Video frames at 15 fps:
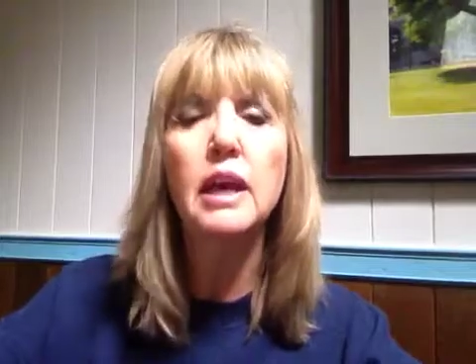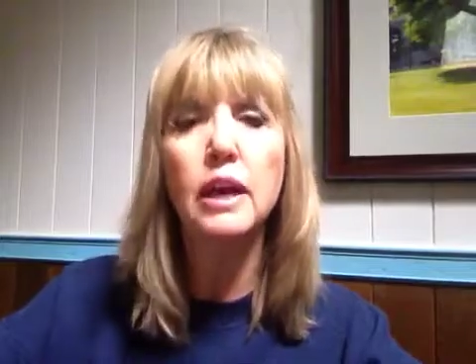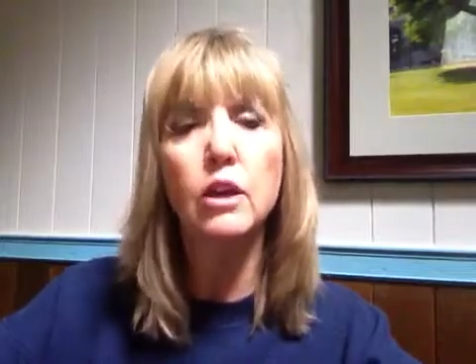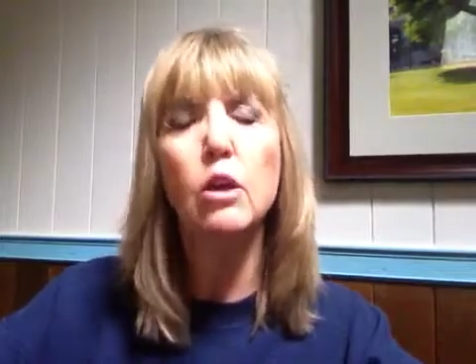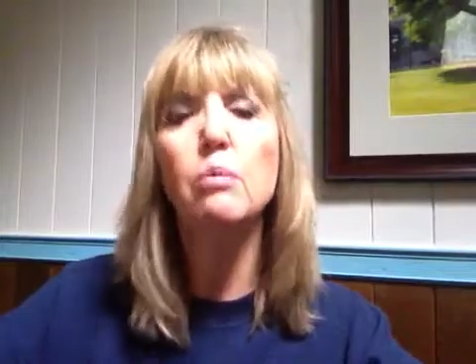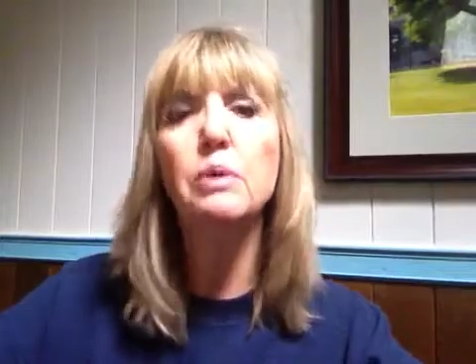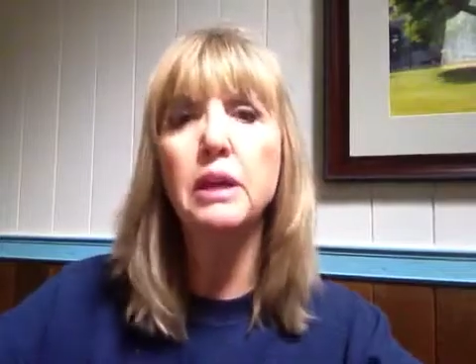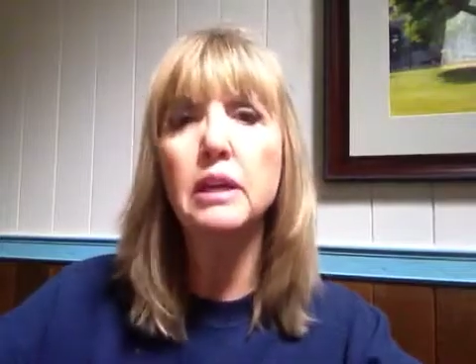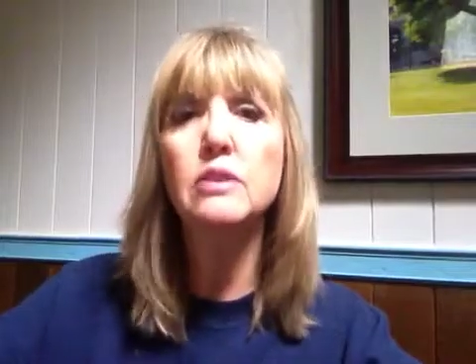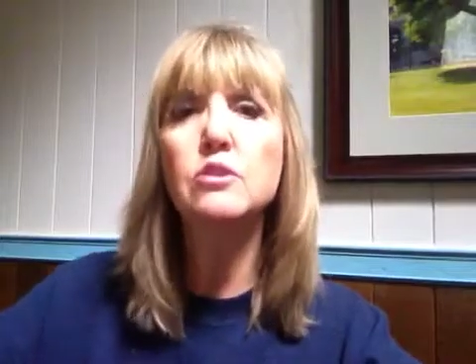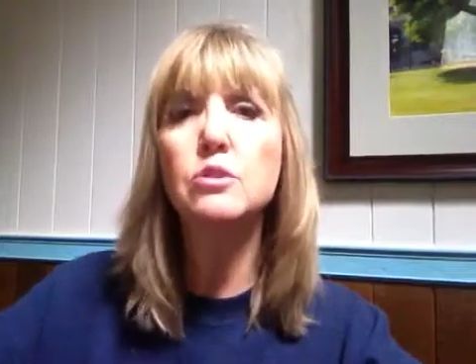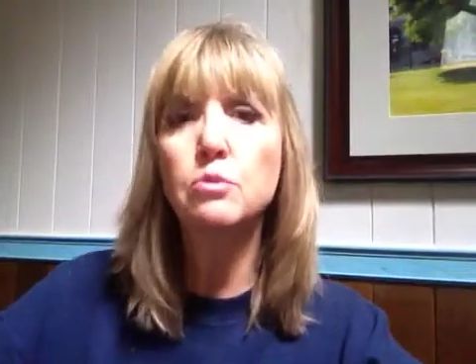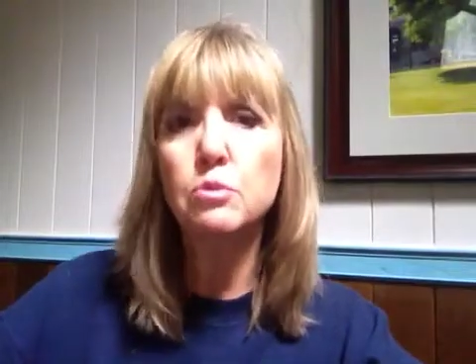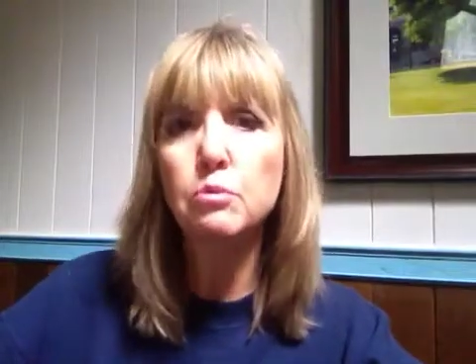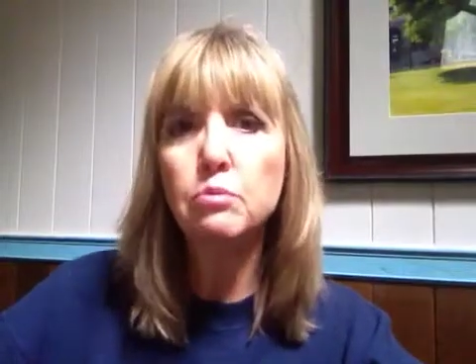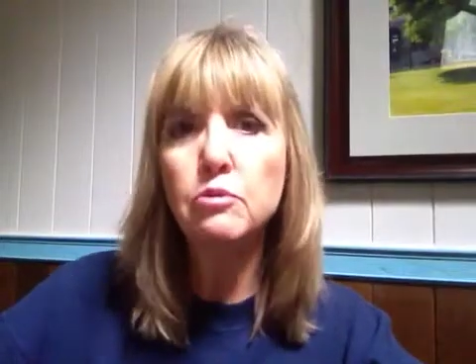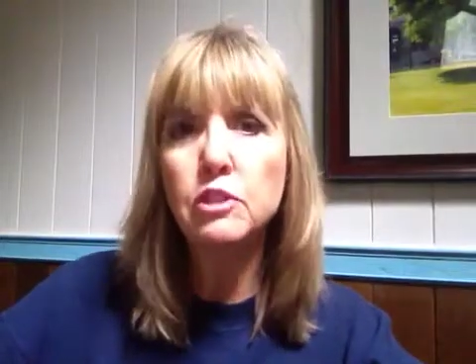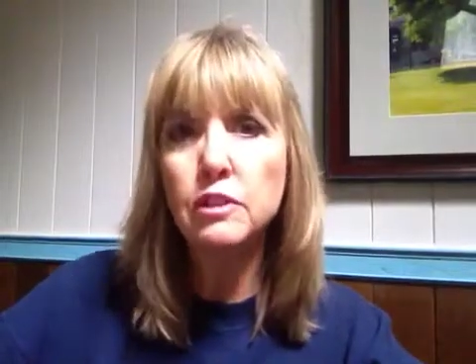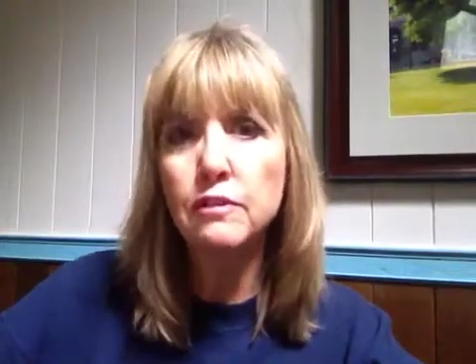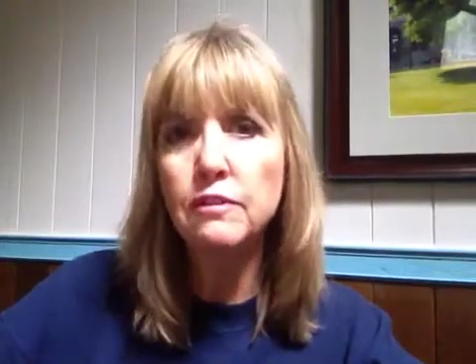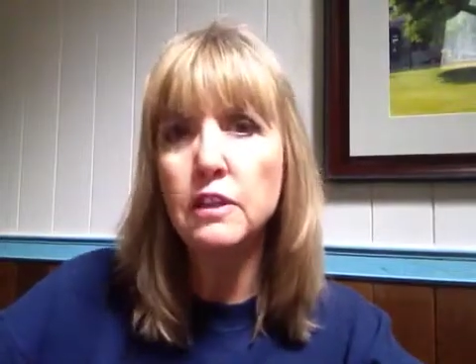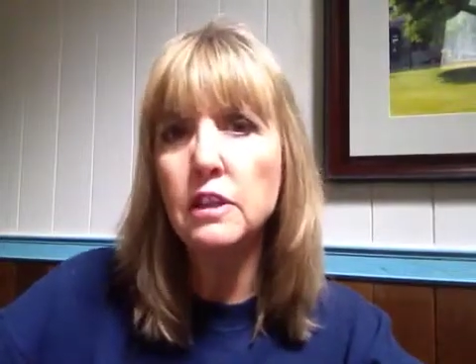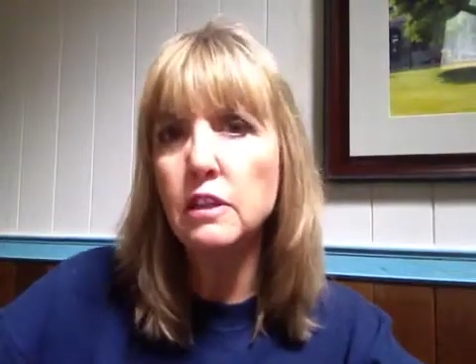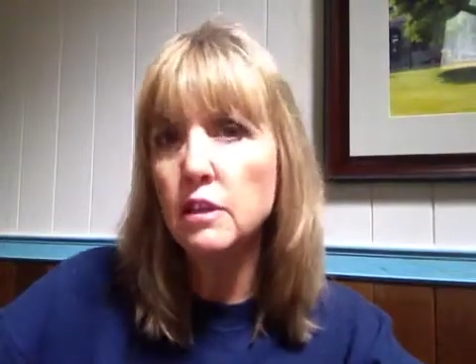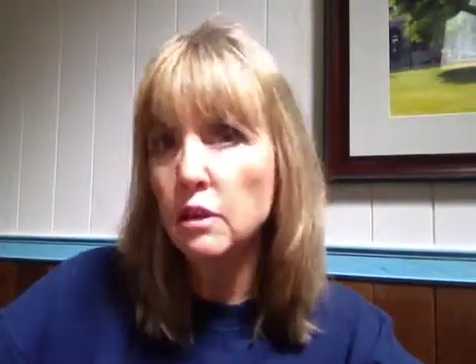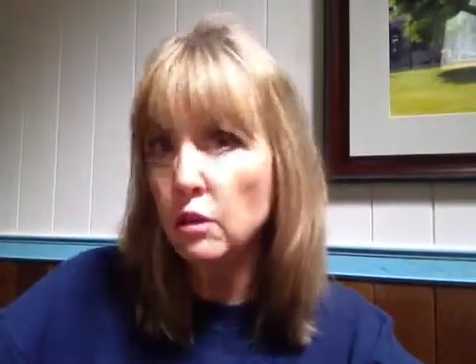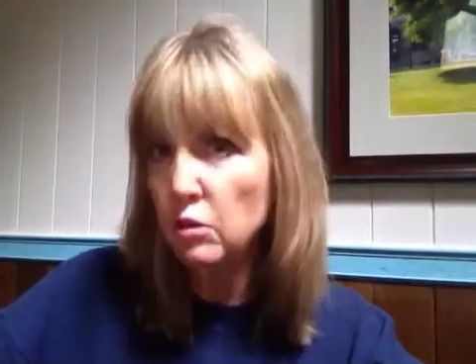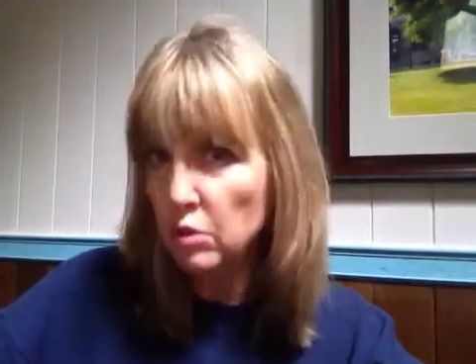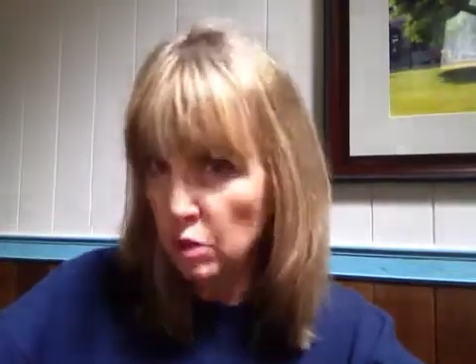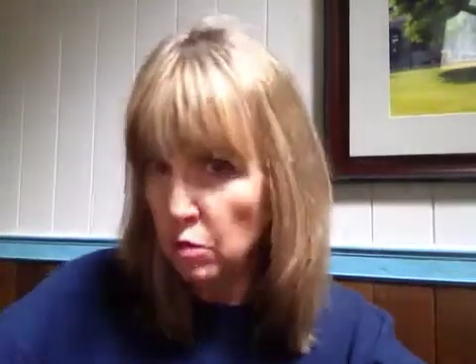and go begin to feed
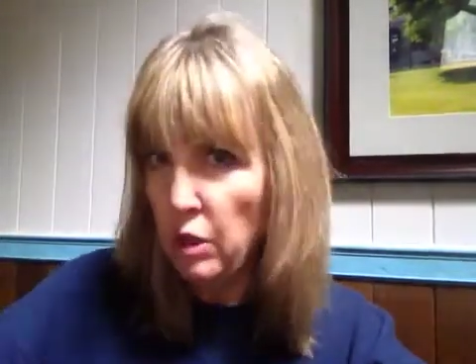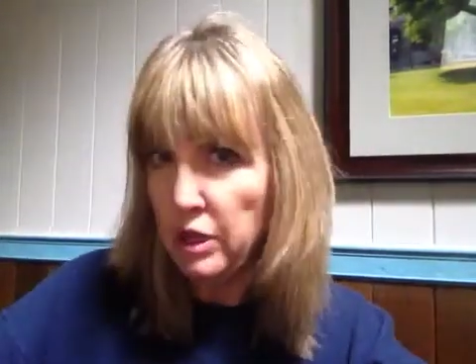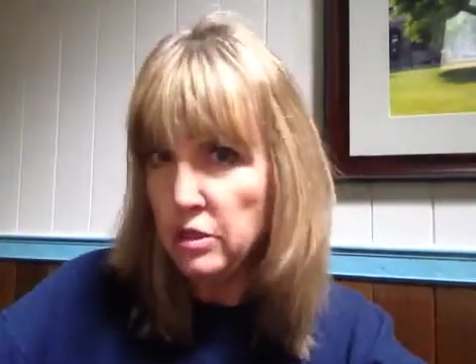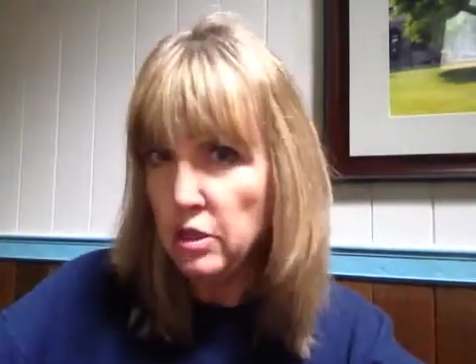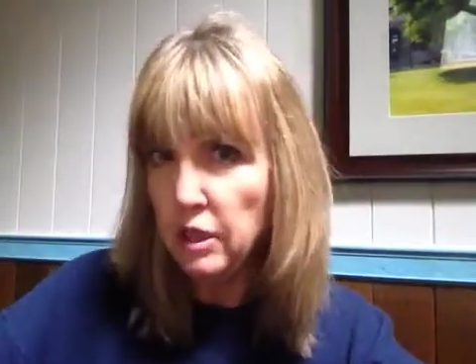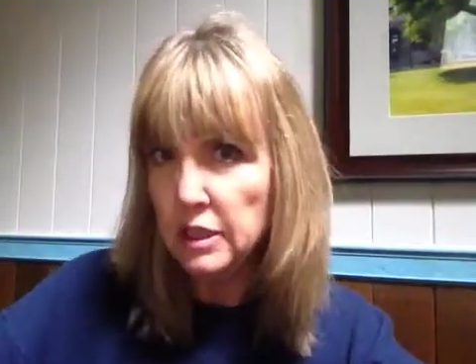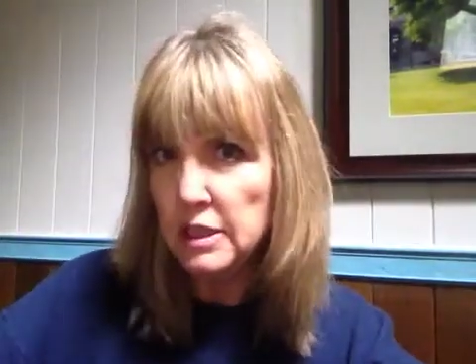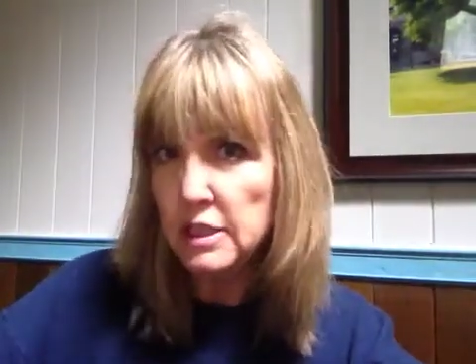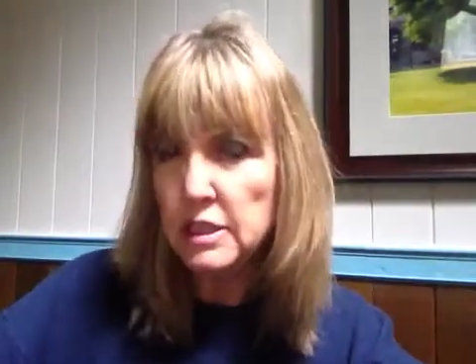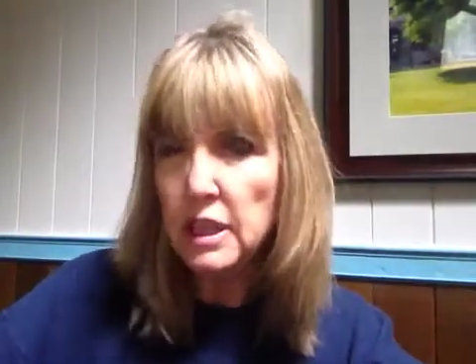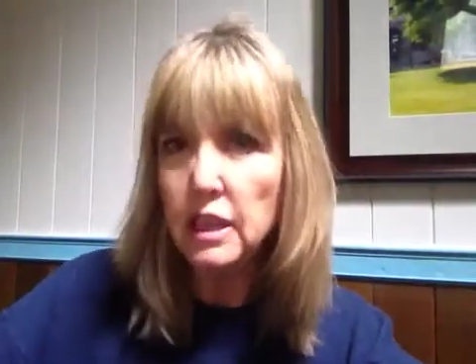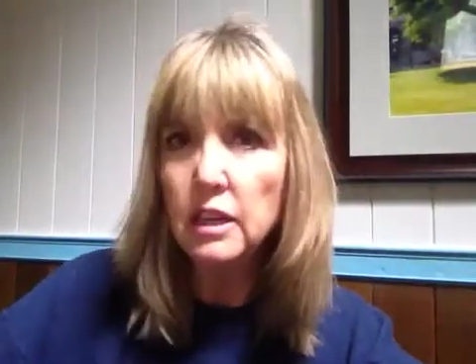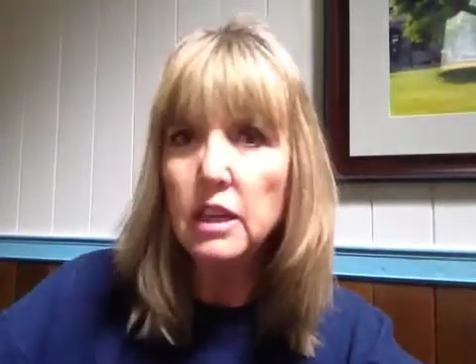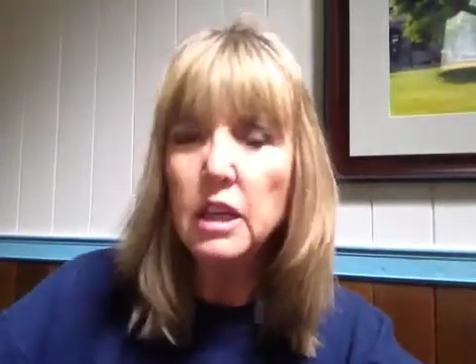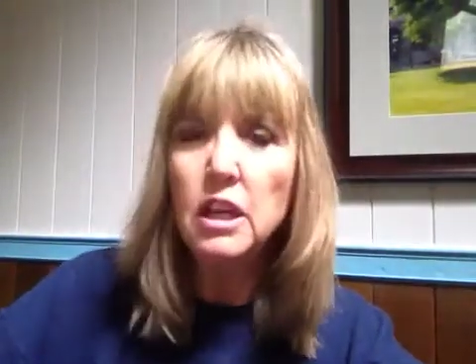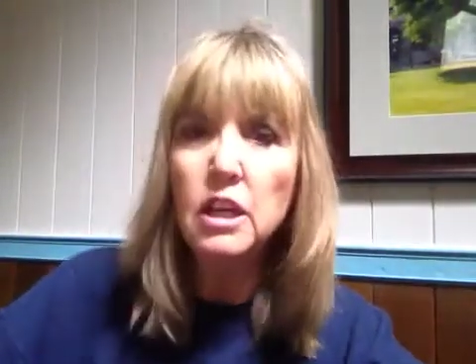the white dog instead.